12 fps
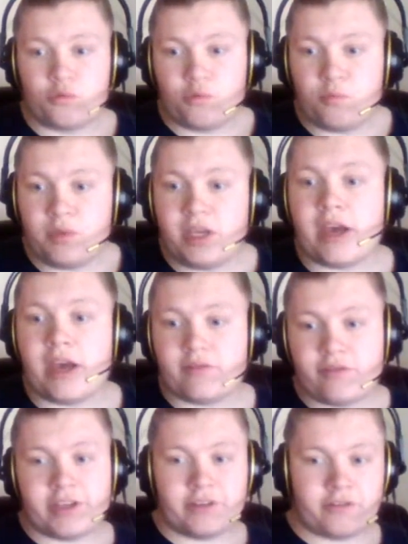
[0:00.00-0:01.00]
be as
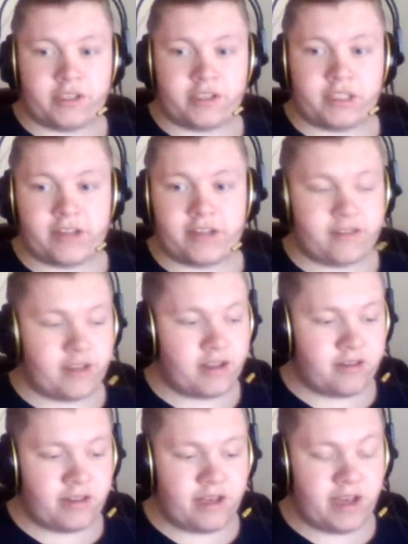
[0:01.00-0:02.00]
generous as
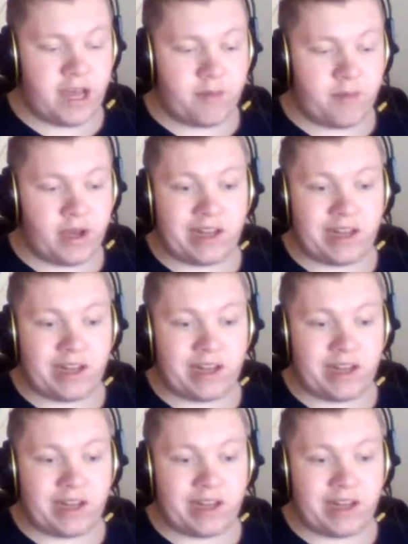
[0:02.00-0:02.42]
they am,